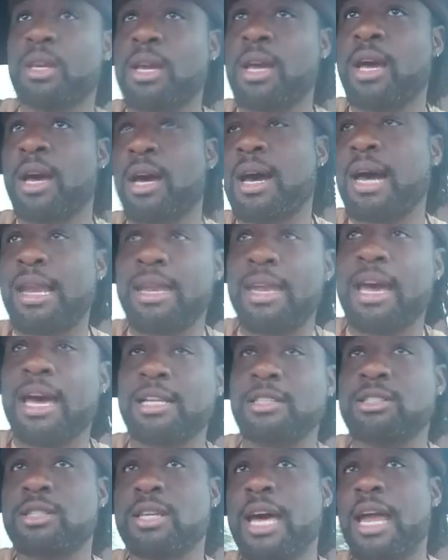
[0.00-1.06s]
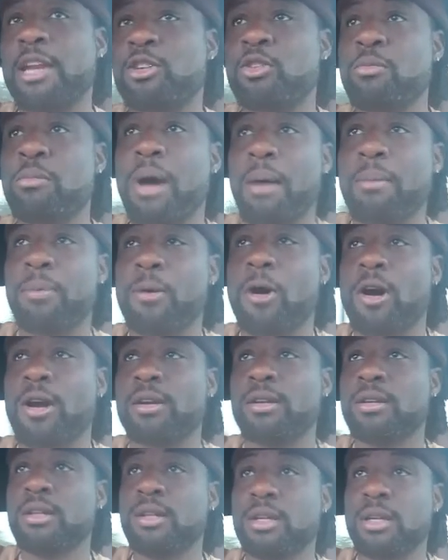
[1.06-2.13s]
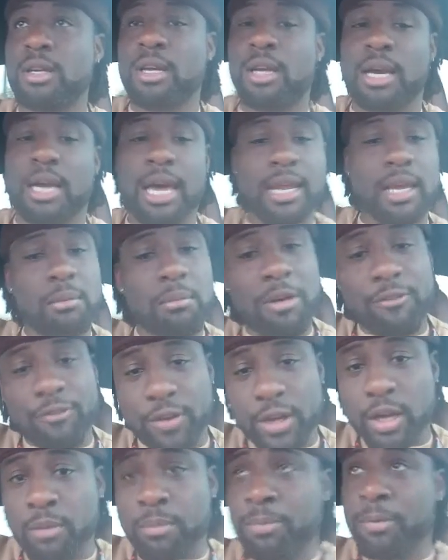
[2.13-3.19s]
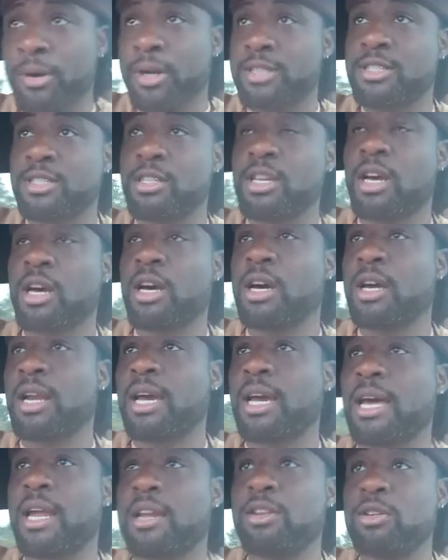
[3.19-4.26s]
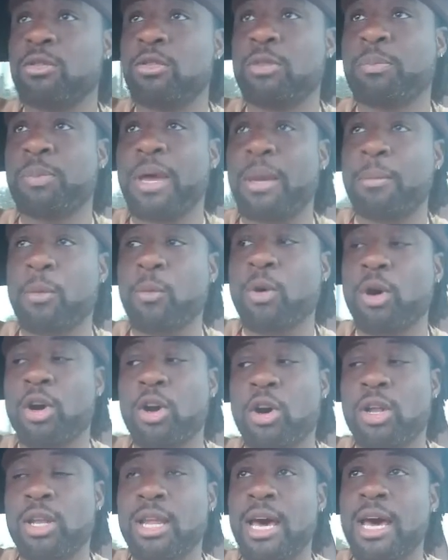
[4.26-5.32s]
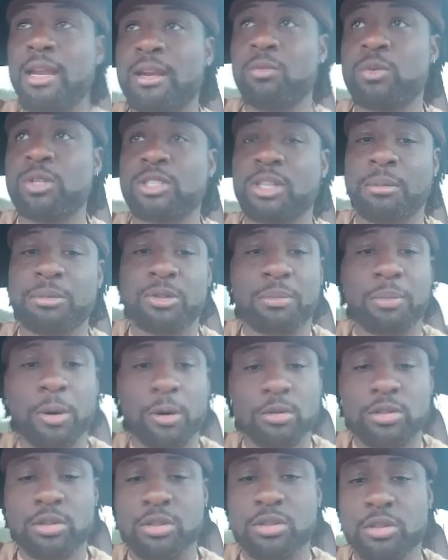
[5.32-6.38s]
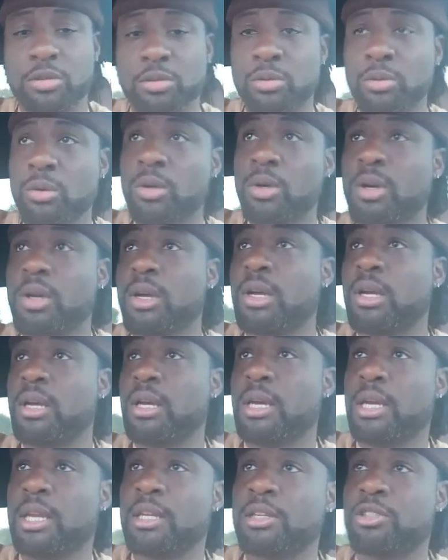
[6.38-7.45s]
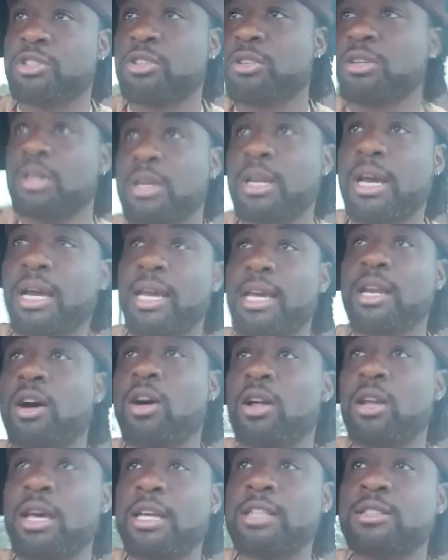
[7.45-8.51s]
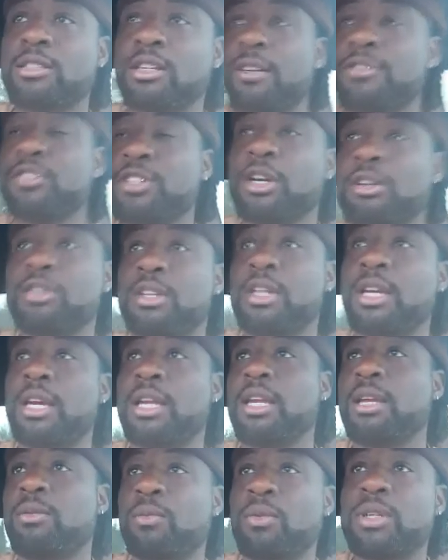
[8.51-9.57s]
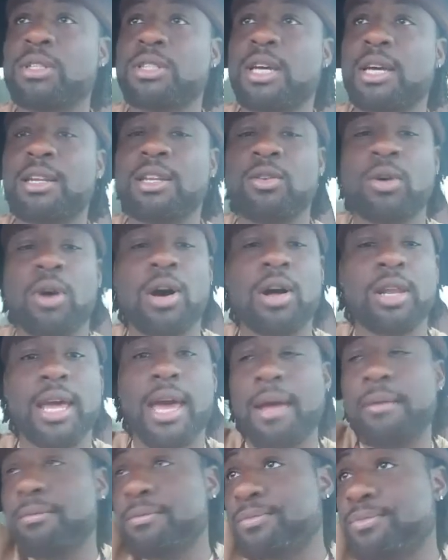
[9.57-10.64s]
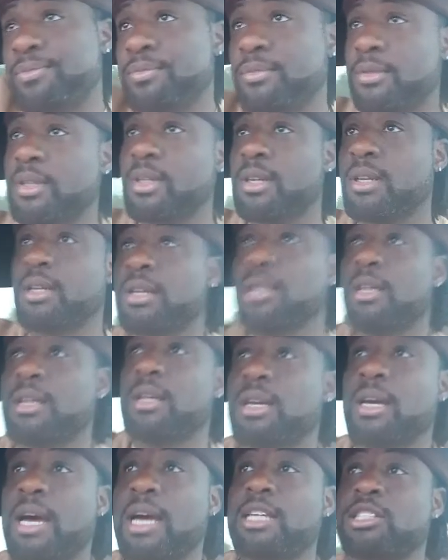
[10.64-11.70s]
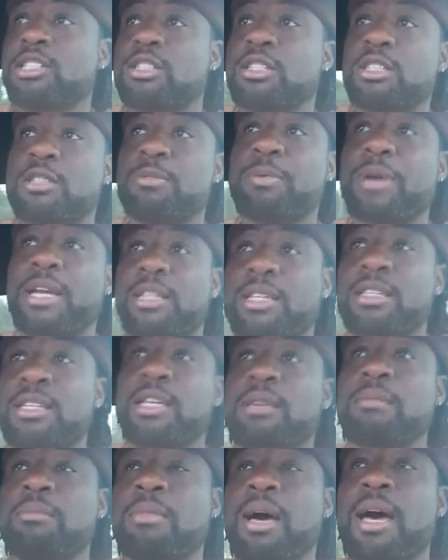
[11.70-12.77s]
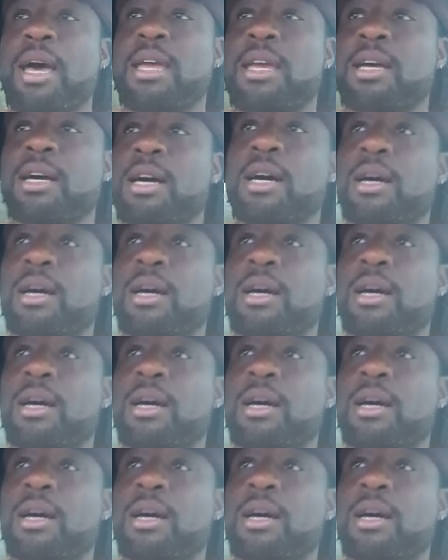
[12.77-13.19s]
yeah, now I just got to do my part. Got to get my fingerprints done. I got to do the paperwork online, which I'm supposed to do, and ensuring I get all that stuff turned in. And once I do all that, I should expect to get my